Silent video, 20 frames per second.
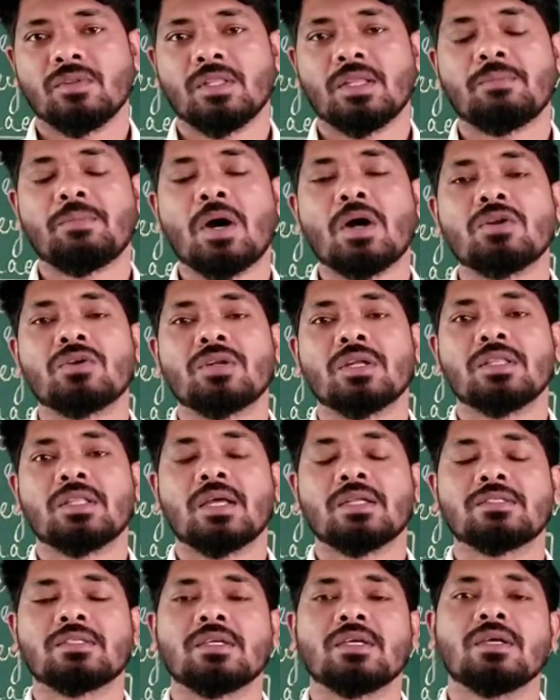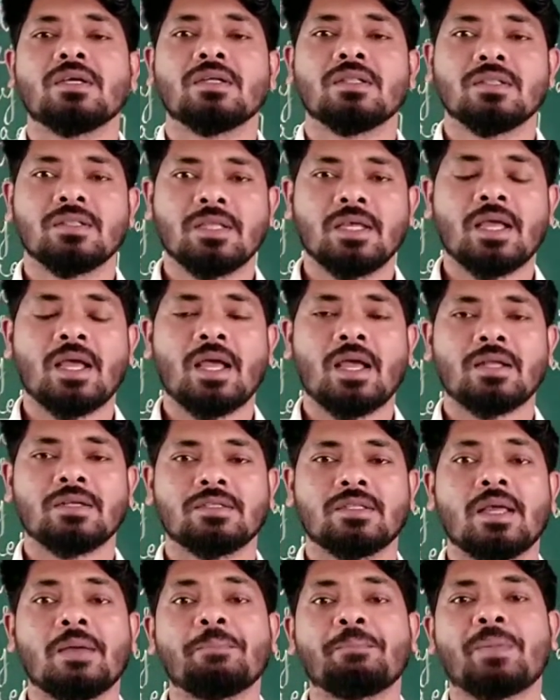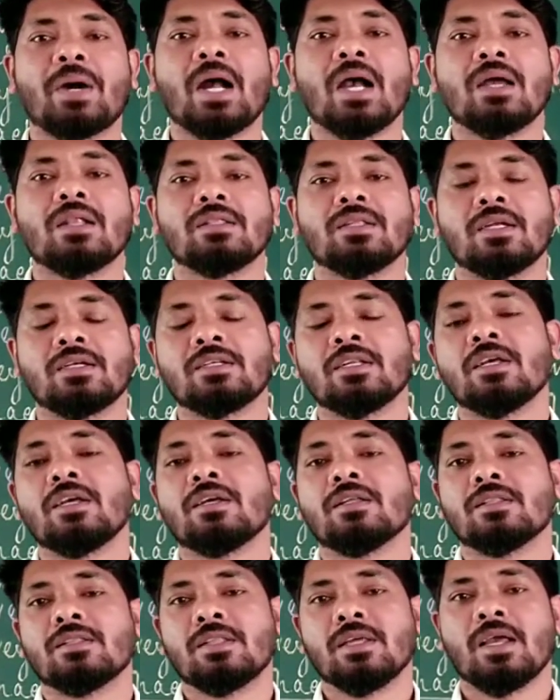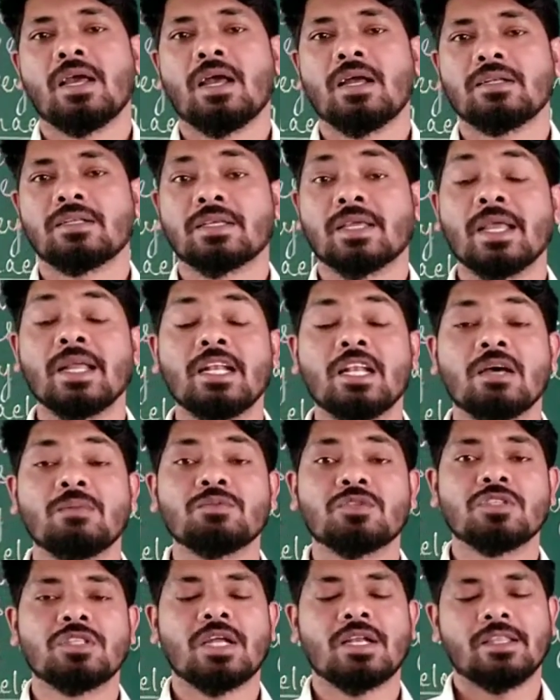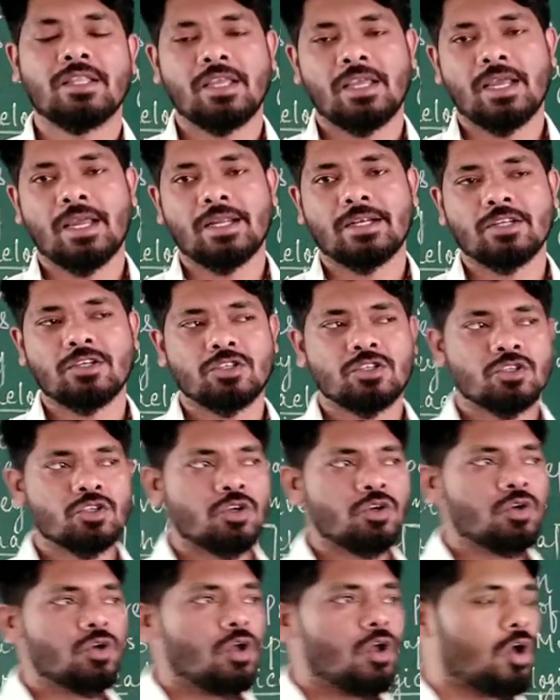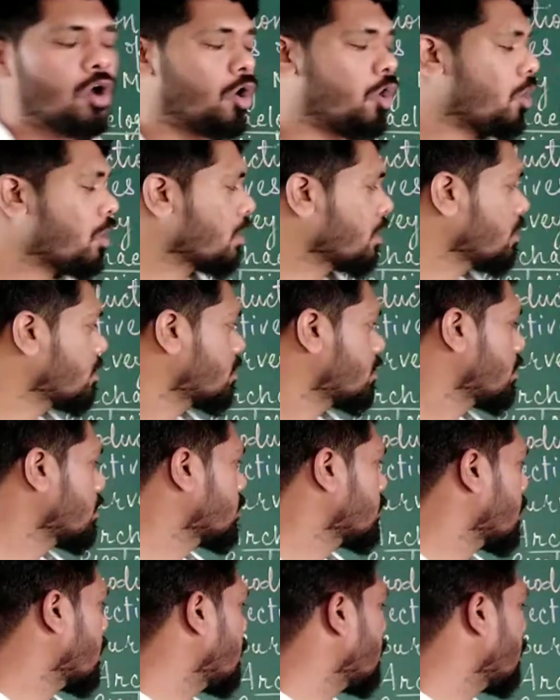the boundary that they had, the empire that they had, kingdoms that they had. So all these things